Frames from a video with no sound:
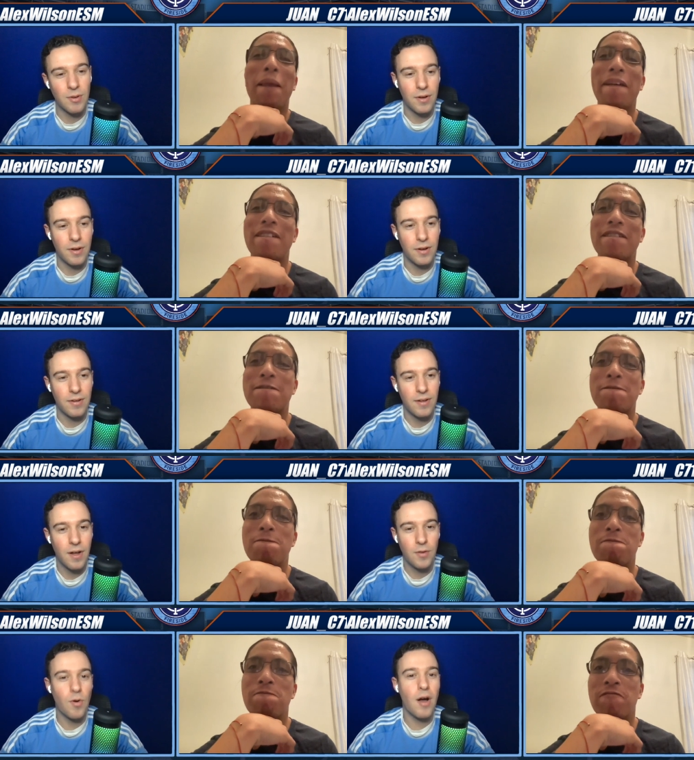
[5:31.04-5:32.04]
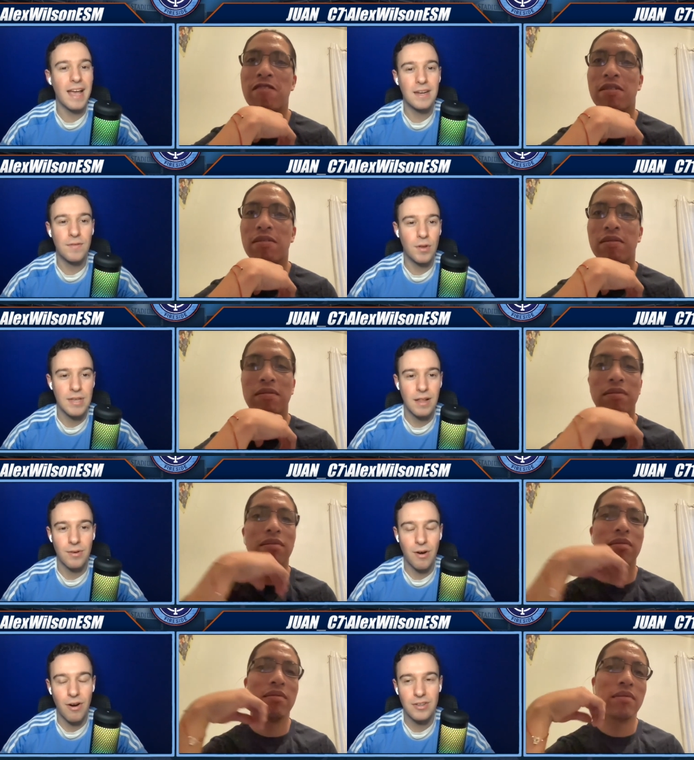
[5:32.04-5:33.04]
Speaker 1: the on the wrong end of those yellow
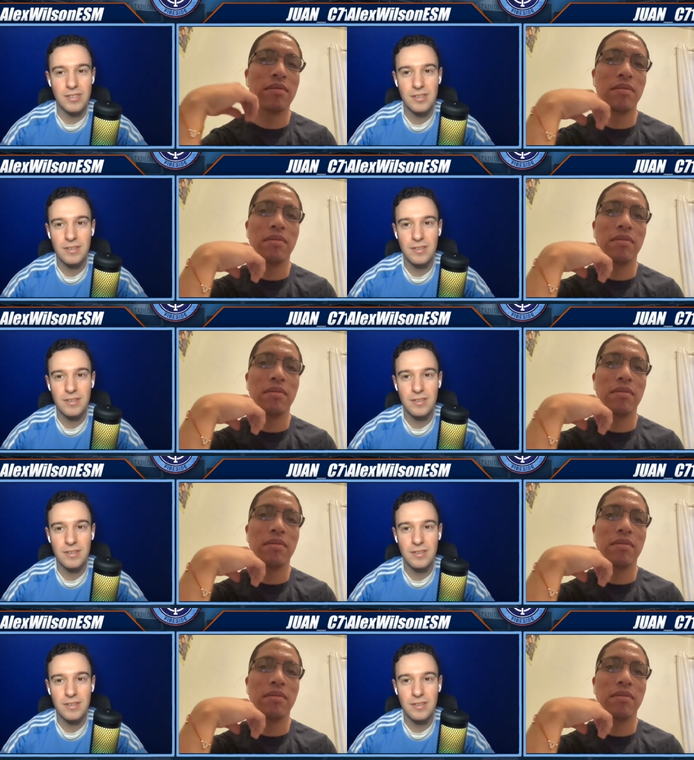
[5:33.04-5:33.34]
cards.